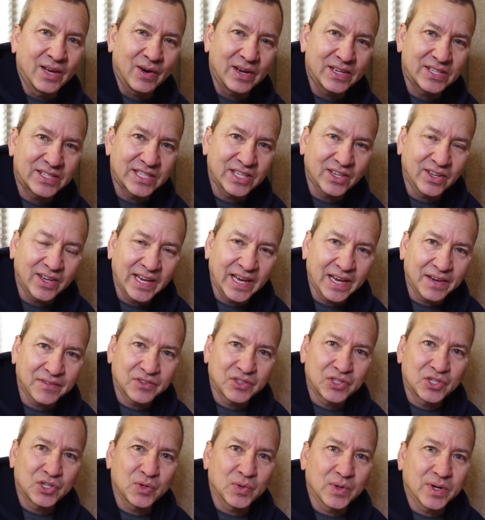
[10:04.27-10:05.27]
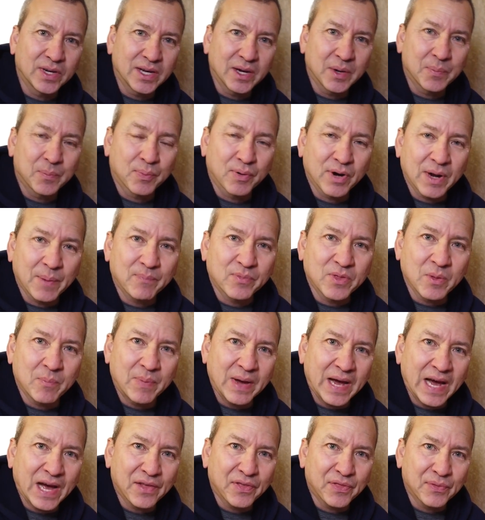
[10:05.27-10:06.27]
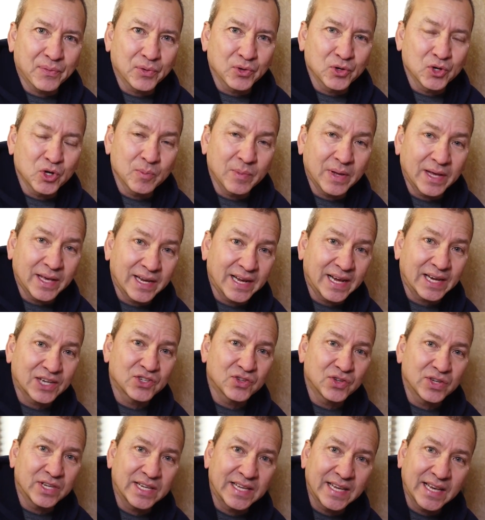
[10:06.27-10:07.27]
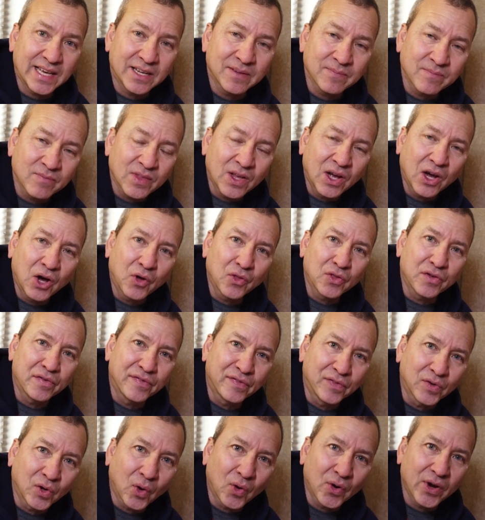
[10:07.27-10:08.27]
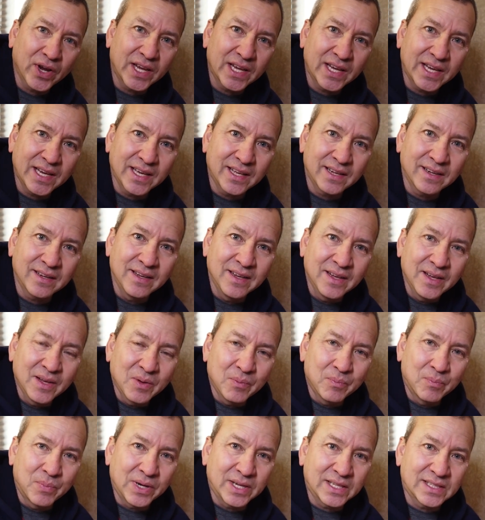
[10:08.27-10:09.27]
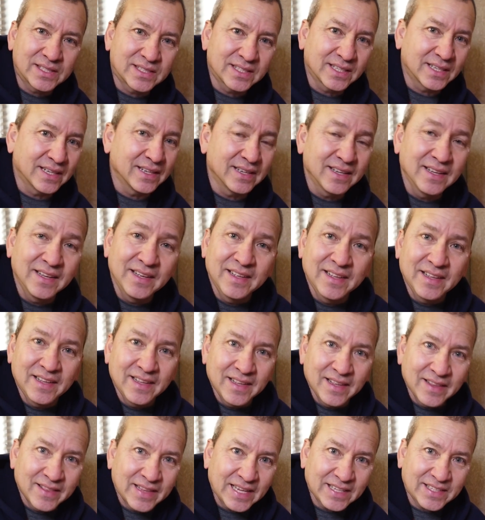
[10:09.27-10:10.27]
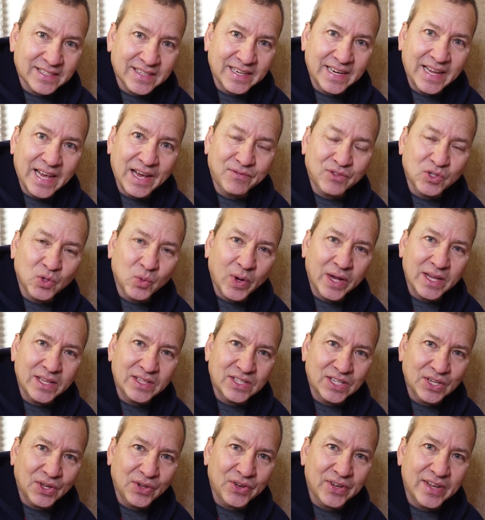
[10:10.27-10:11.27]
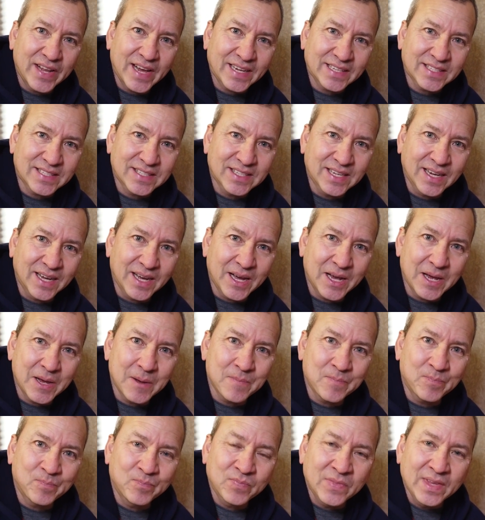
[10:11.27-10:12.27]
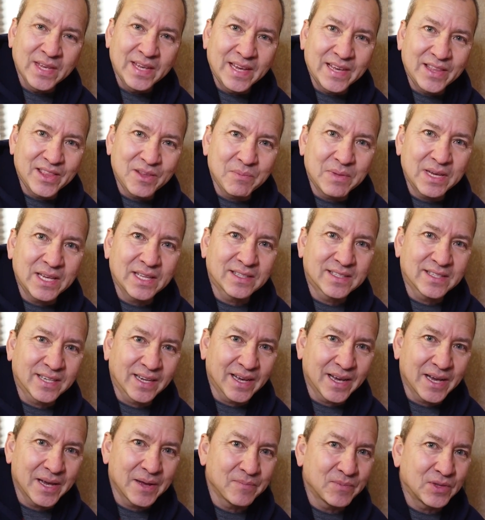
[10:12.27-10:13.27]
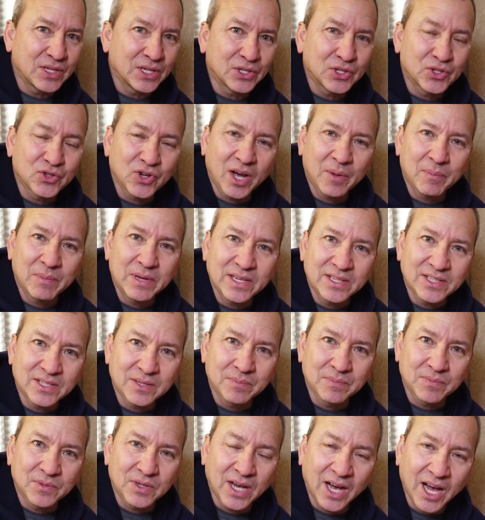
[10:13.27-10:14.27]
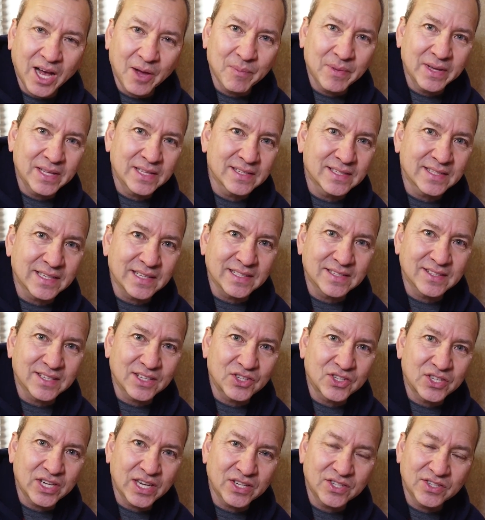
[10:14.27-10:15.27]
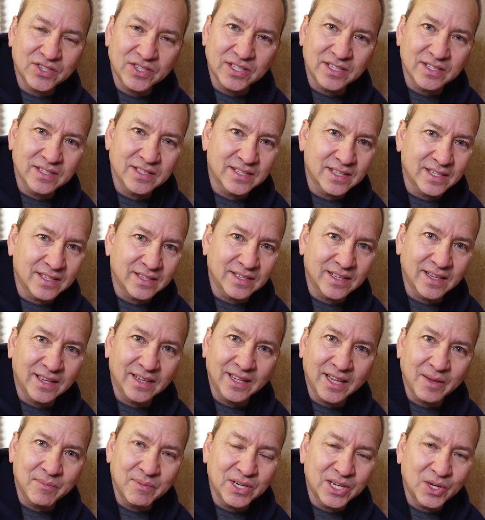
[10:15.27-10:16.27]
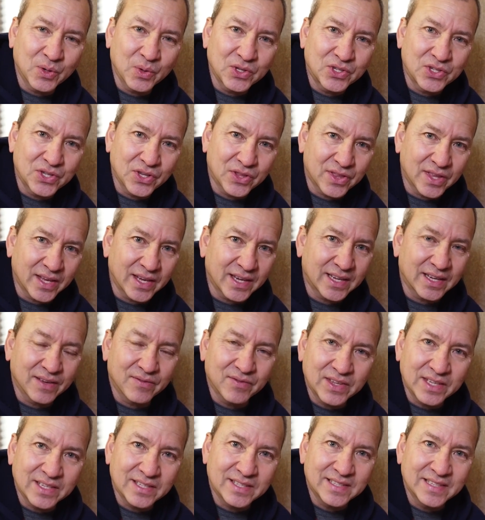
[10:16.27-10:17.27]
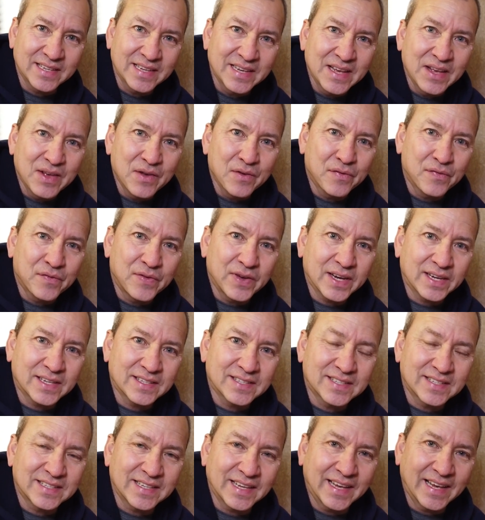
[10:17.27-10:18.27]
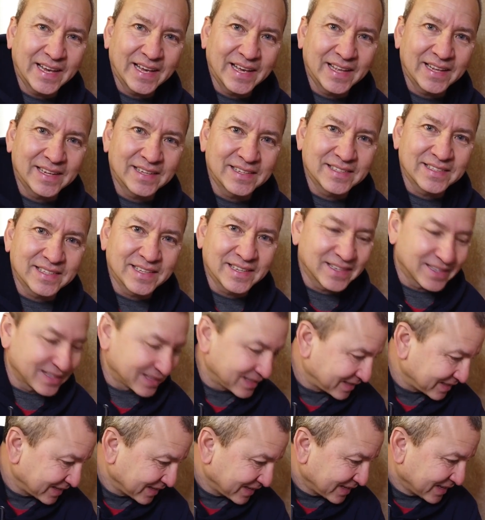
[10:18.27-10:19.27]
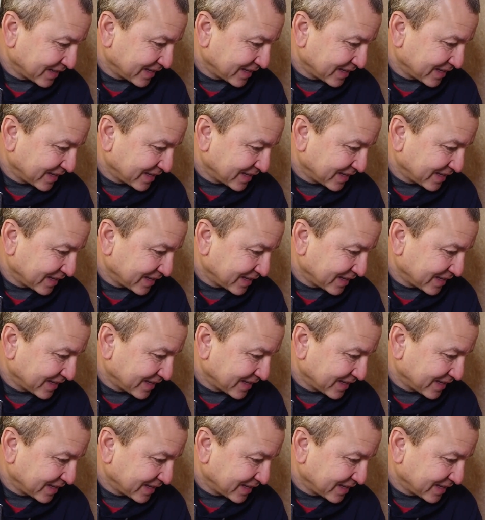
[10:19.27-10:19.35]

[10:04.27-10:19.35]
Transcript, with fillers: Now I still have to uh, prep the bathroom and actually get all the flooring in, but uh, that's going to have to wait till next time. In the meantime, you know, drop me some comments and suggestions, and uh, let me know what you think of this fix, and uh,